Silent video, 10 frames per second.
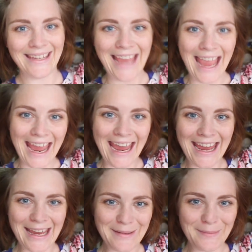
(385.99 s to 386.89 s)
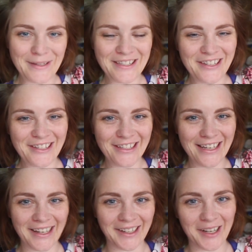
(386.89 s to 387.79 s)
Yay, mission
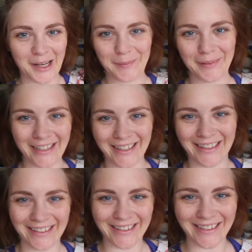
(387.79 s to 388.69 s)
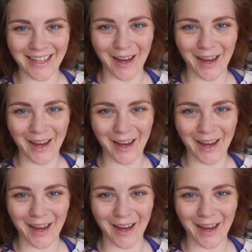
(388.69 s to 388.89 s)
accomplished.